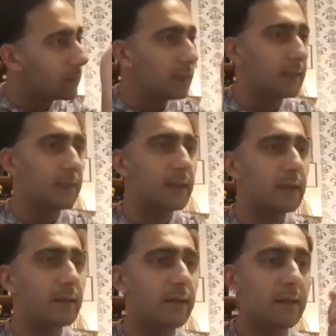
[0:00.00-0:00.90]
And
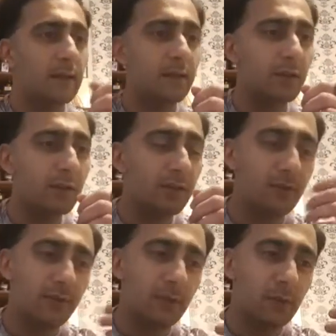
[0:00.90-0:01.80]
then those
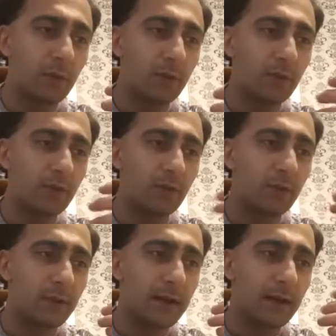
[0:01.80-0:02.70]
florals draw
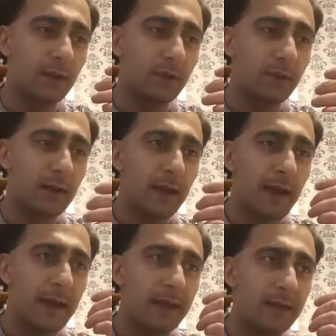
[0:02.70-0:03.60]
down
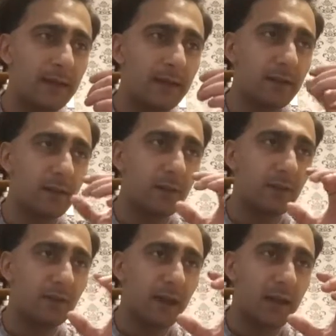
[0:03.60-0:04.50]
and
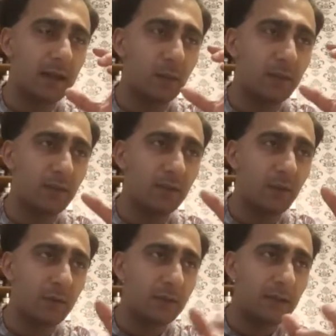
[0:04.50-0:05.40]
reside with the
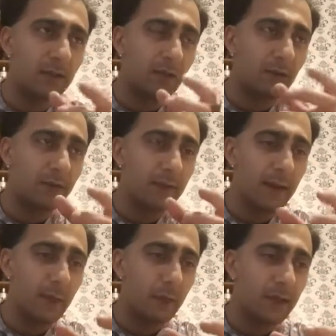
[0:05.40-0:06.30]
saltiness of the
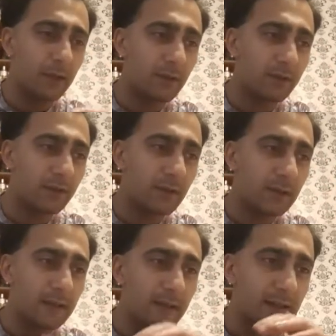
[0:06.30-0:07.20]
ambiguous
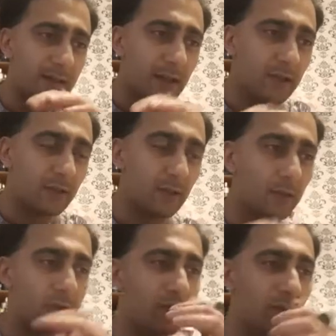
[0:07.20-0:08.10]
that takes you
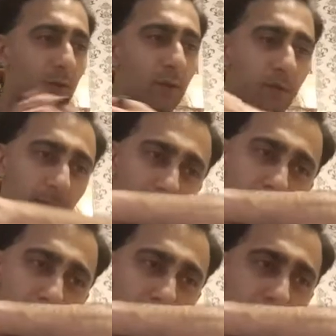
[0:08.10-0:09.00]
to
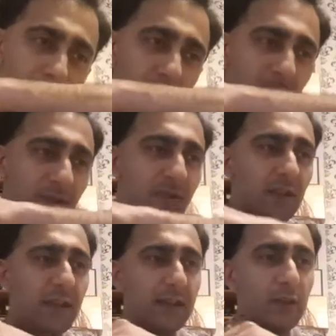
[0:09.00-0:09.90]
a
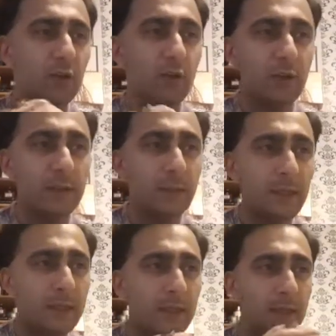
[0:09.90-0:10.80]
slight
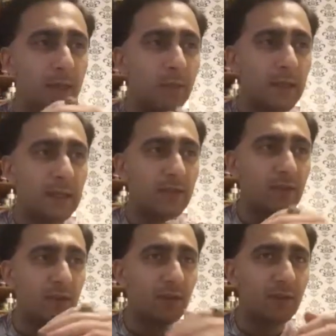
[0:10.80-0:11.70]
creamy base
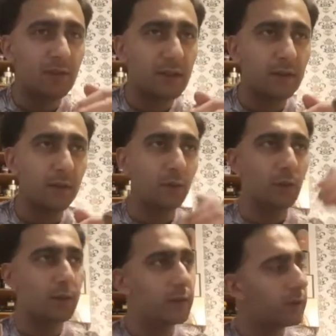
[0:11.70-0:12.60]
of
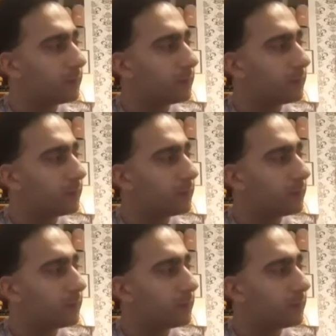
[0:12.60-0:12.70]
sandalwood.